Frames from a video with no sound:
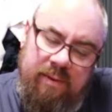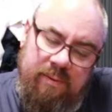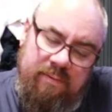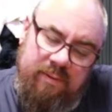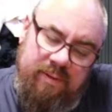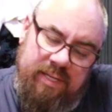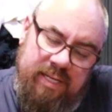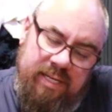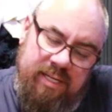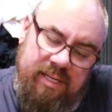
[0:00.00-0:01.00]
What have we got
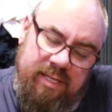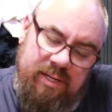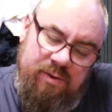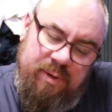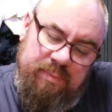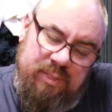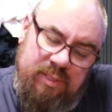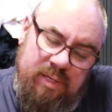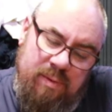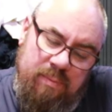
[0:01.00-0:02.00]
here? Crypt,
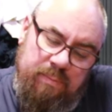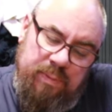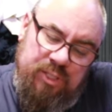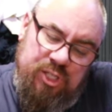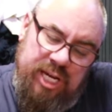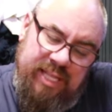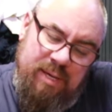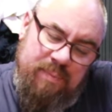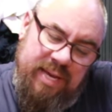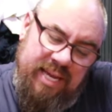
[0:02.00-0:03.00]

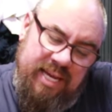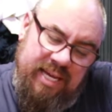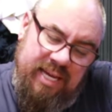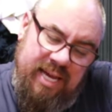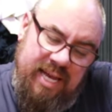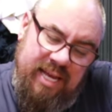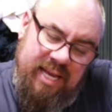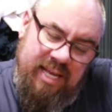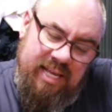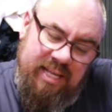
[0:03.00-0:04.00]
Pichelli Pink,
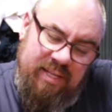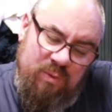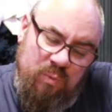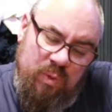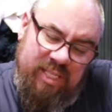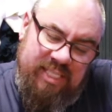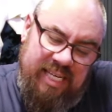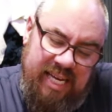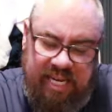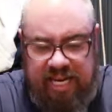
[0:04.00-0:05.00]
and
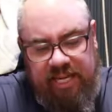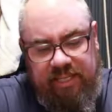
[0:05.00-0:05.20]
Willisei.